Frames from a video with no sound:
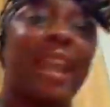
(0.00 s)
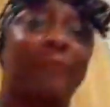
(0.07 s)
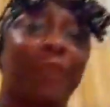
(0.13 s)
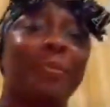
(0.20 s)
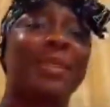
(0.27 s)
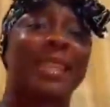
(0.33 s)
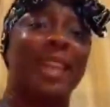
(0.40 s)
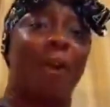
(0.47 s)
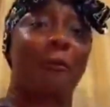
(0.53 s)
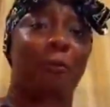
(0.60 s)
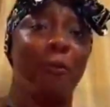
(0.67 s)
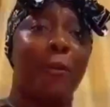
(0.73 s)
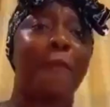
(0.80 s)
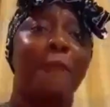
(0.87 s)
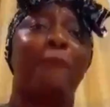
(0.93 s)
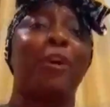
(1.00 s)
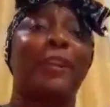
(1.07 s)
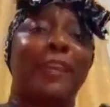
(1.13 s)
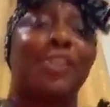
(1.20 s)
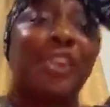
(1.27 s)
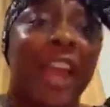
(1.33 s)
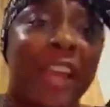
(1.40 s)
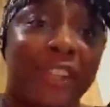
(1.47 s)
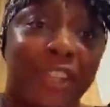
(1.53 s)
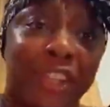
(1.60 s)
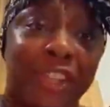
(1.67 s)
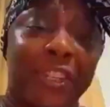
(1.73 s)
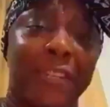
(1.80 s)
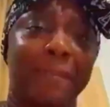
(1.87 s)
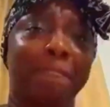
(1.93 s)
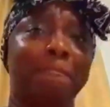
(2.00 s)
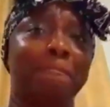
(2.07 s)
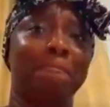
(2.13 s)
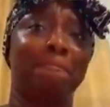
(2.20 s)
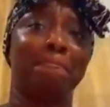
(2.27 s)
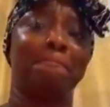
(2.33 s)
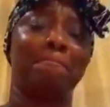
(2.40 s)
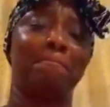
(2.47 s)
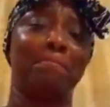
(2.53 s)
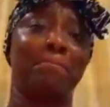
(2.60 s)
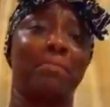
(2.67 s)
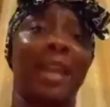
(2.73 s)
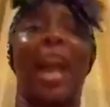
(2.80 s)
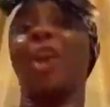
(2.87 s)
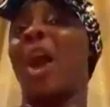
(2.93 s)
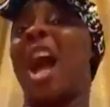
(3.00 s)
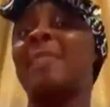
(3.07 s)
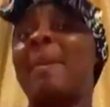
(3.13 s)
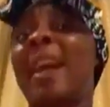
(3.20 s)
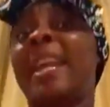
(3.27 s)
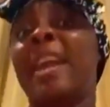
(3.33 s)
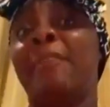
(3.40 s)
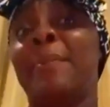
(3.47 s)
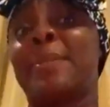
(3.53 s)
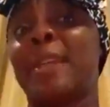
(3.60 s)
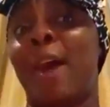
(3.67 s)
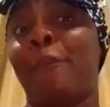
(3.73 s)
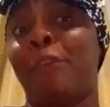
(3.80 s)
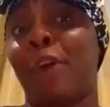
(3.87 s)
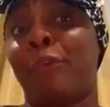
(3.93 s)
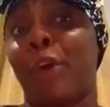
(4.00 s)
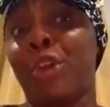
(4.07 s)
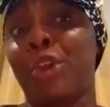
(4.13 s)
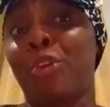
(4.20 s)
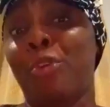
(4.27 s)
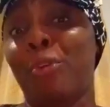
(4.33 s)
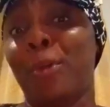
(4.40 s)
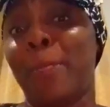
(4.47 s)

himself for the church. Can I not give himself for, for you?